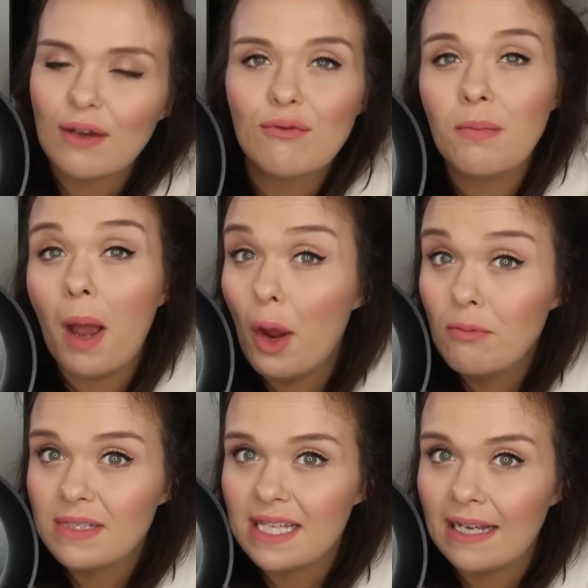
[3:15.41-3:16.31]
They're from
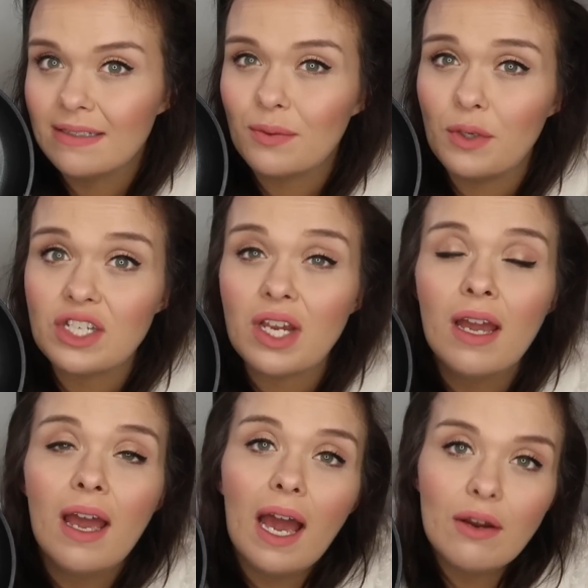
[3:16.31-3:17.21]
HomeSense, which
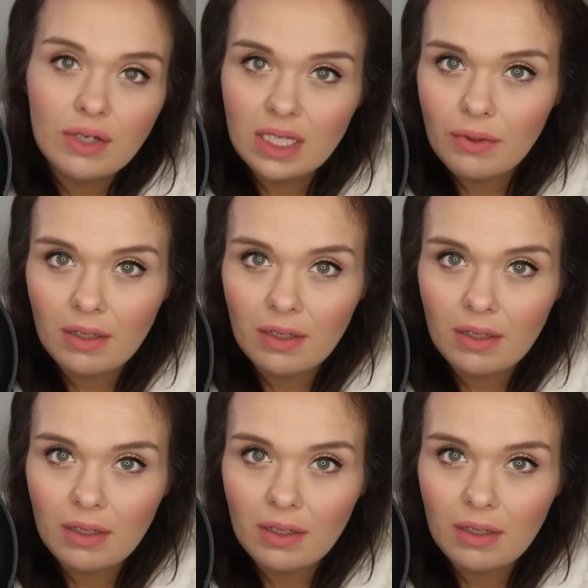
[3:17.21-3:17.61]
I'd really